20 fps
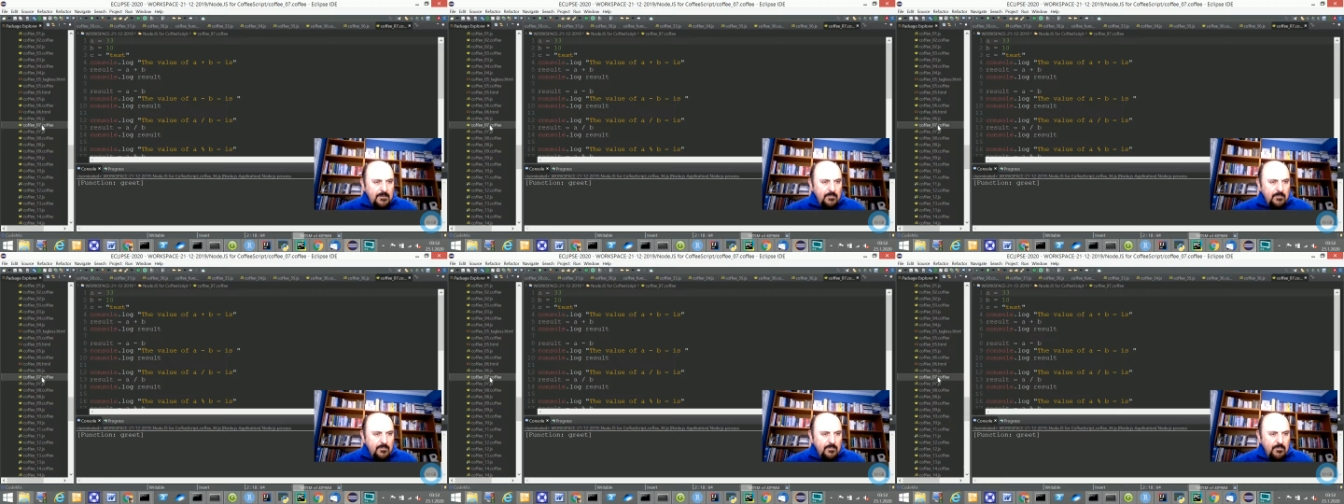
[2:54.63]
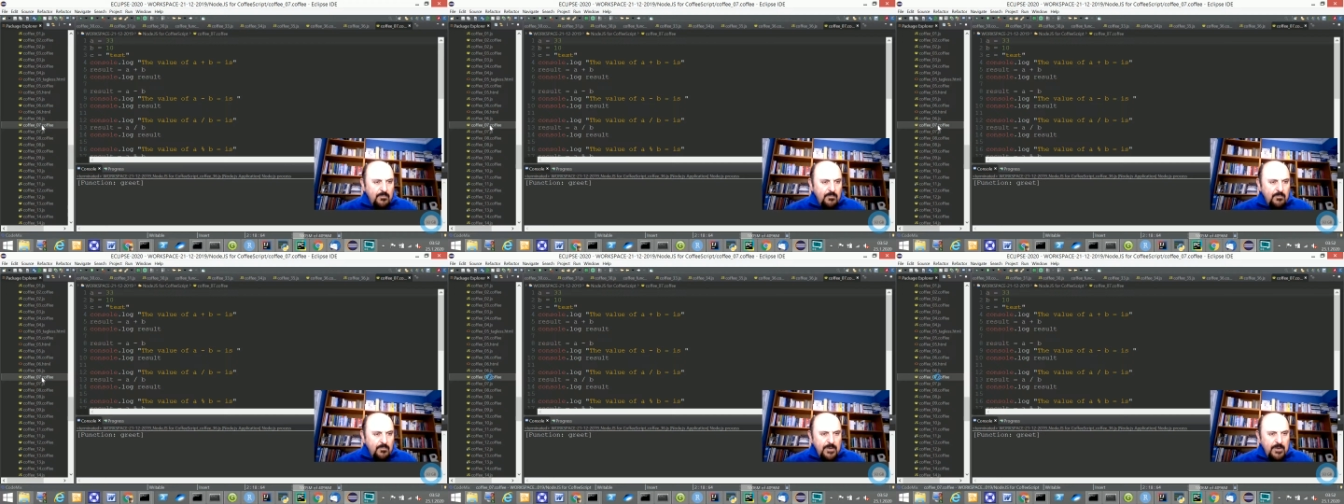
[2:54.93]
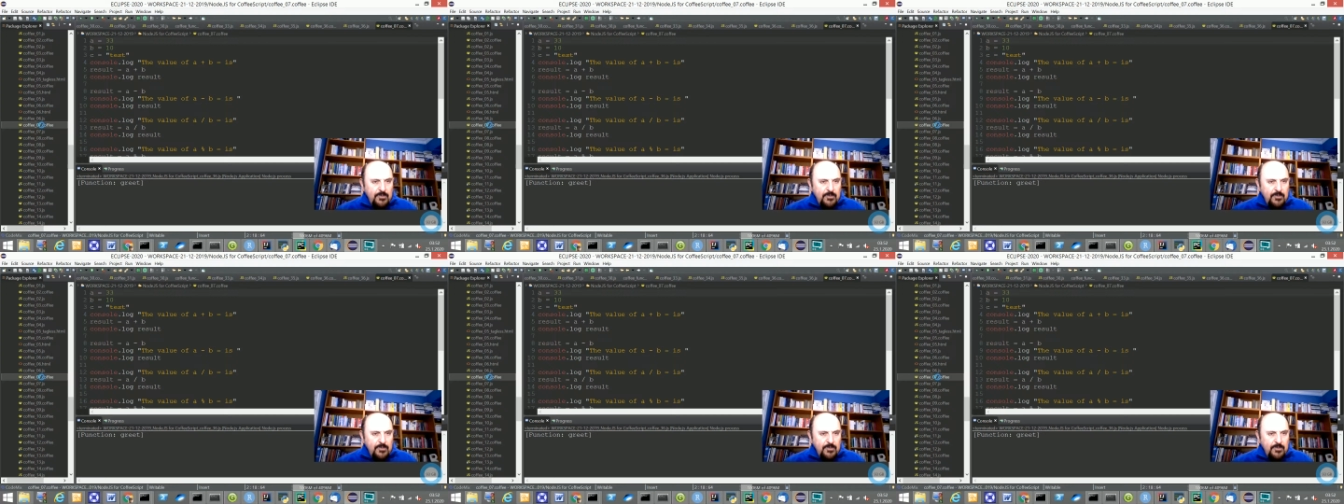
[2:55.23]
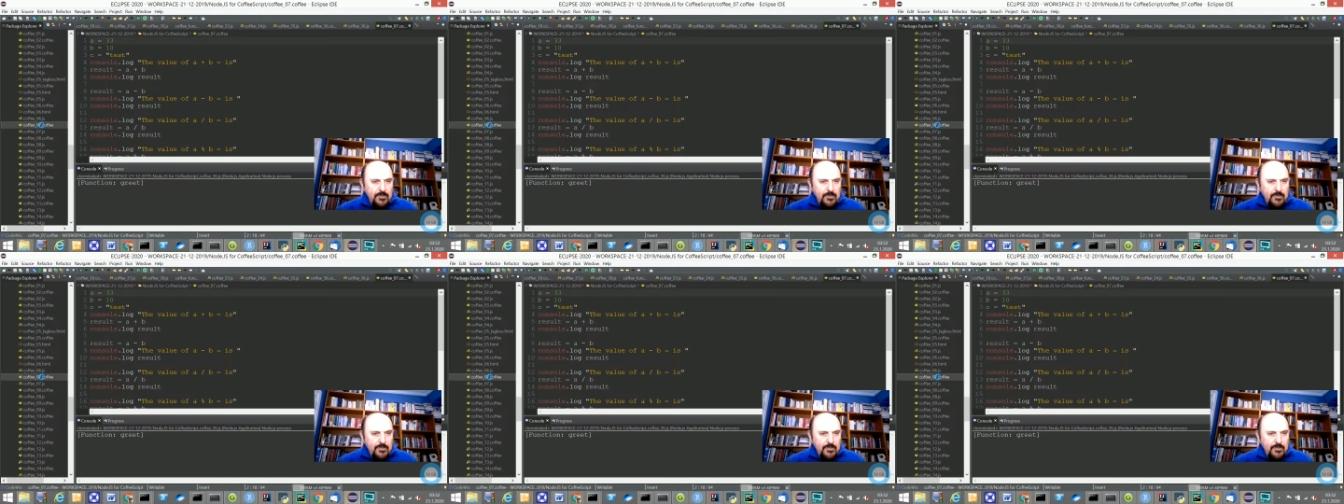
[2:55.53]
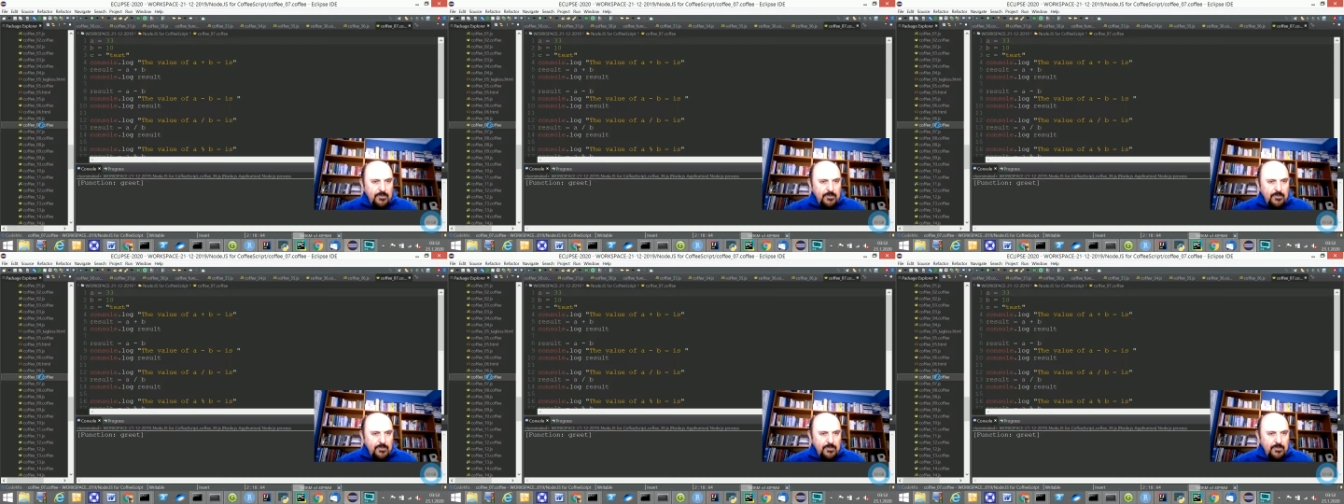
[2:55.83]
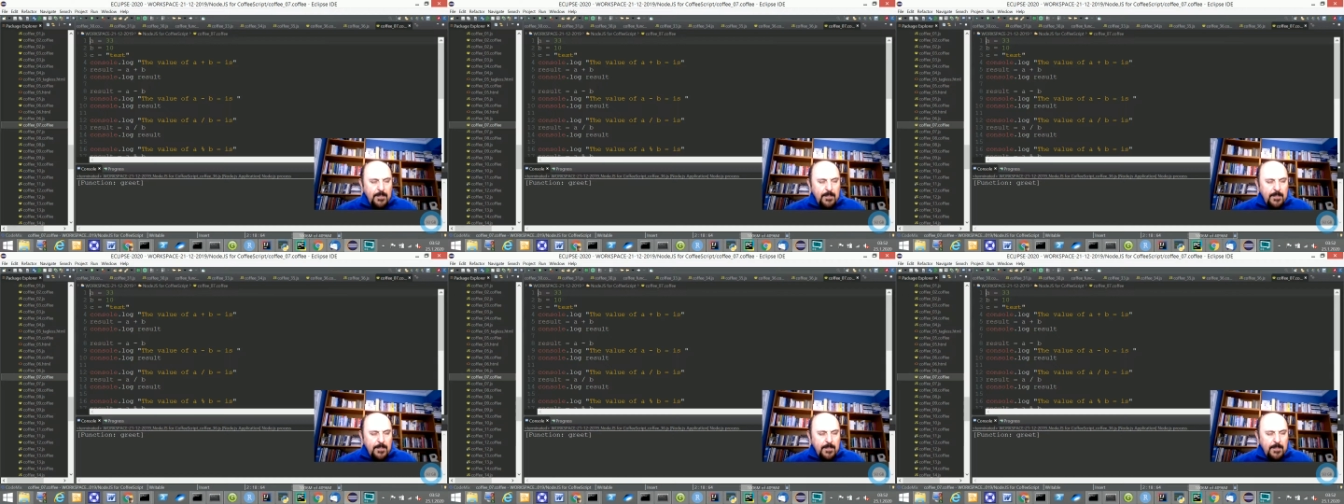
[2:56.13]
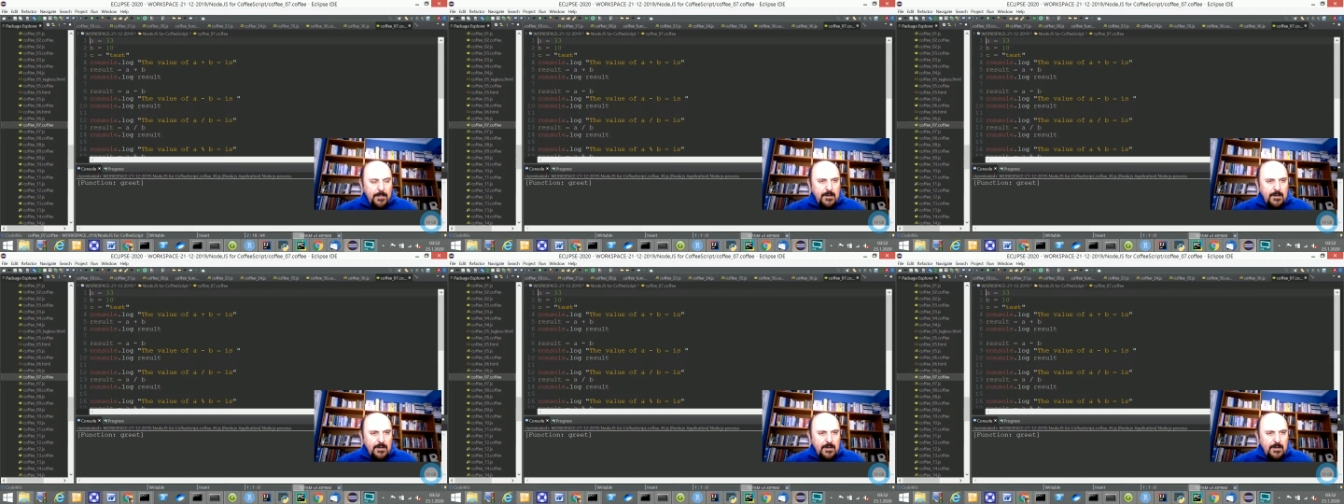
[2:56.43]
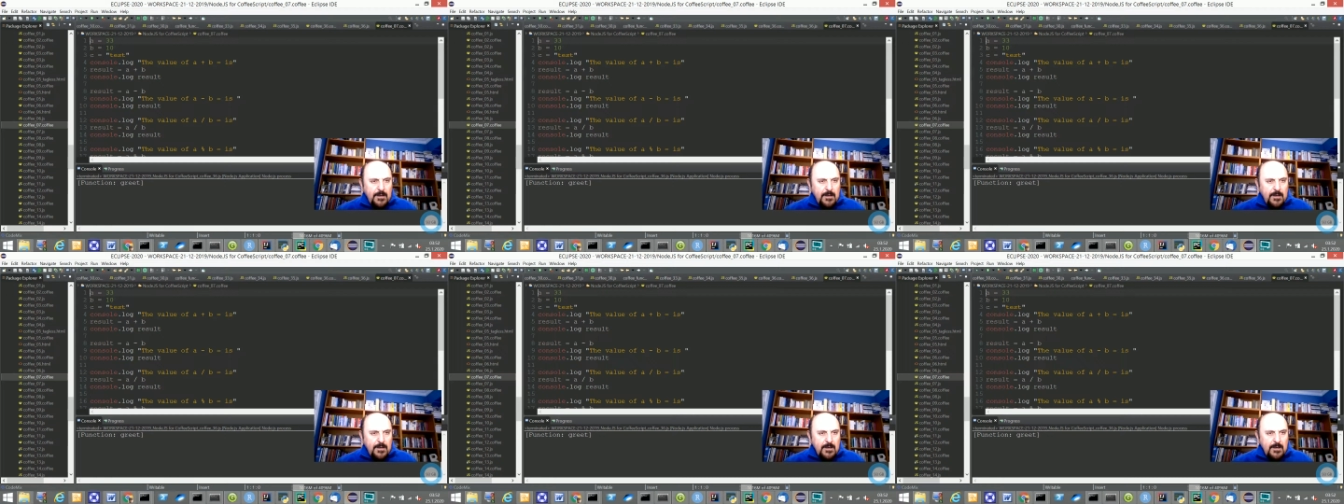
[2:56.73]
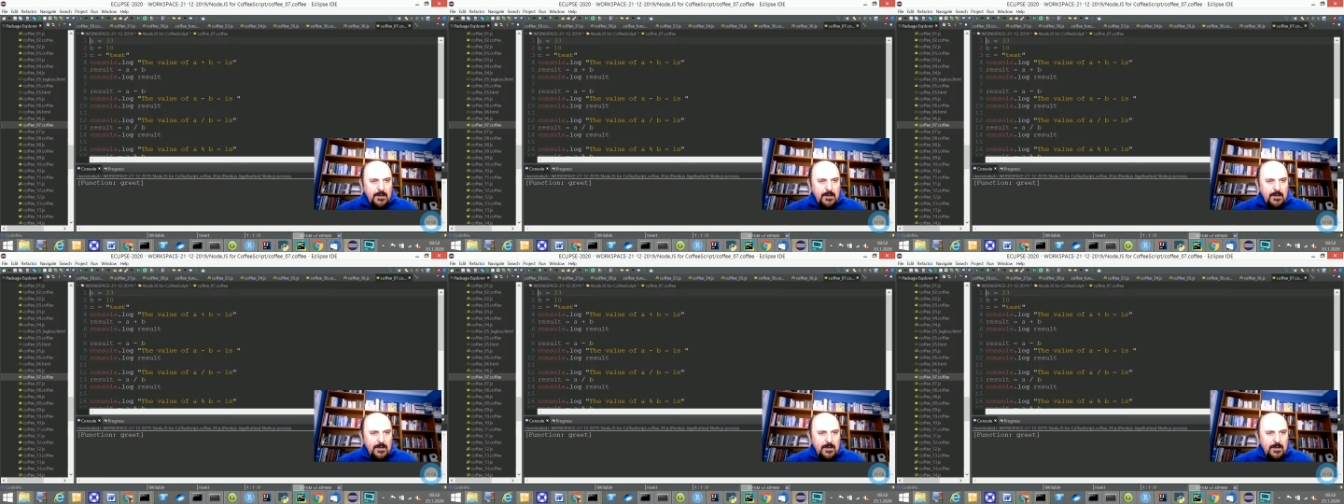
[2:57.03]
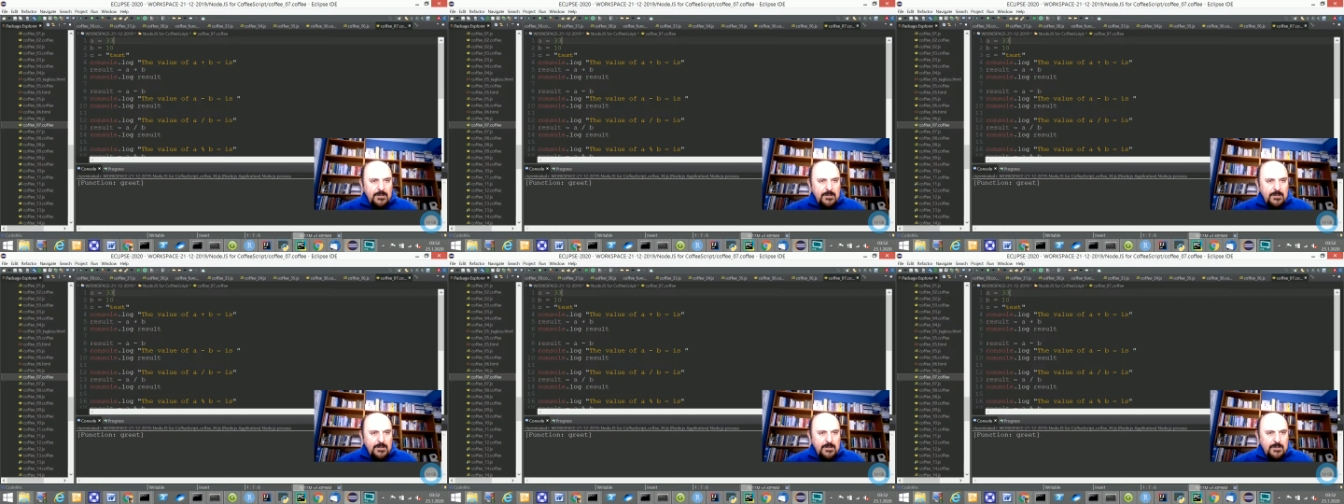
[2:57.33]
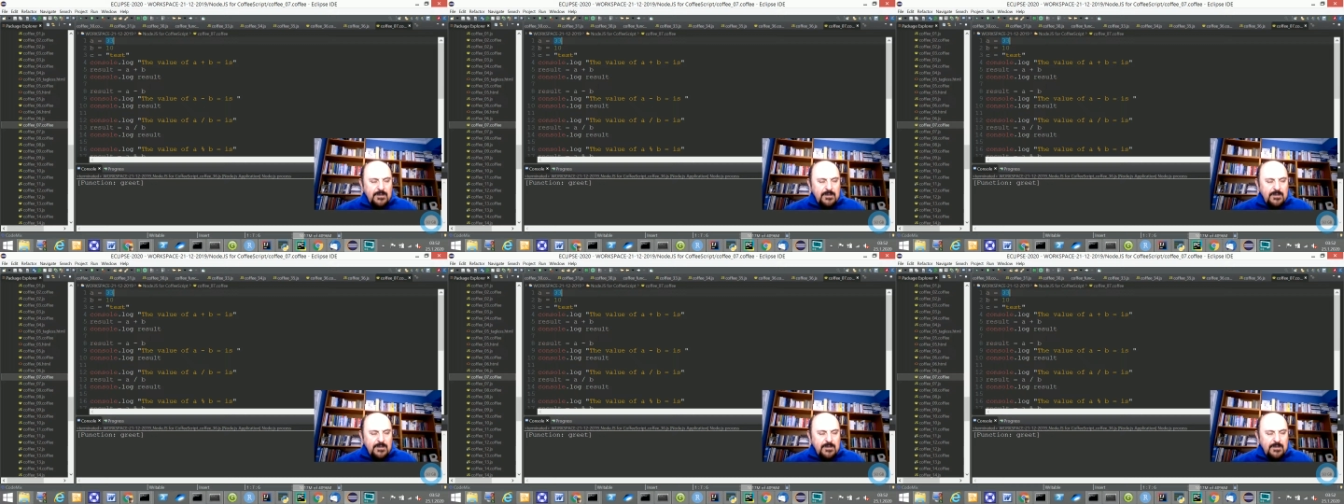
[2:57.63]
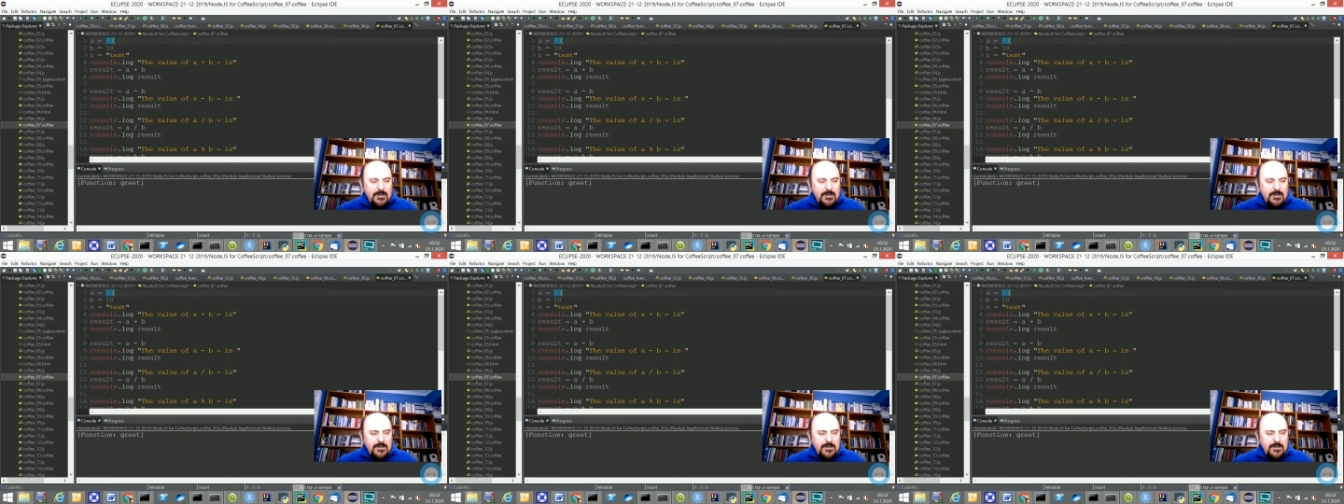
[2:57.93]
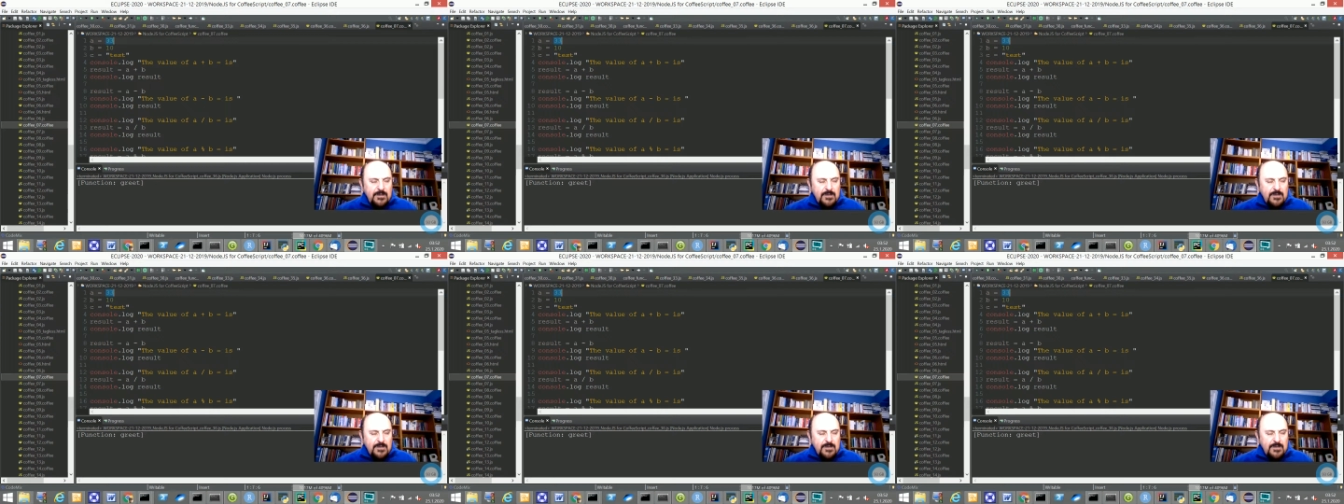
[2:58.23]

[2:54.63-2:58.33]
when you see, just I define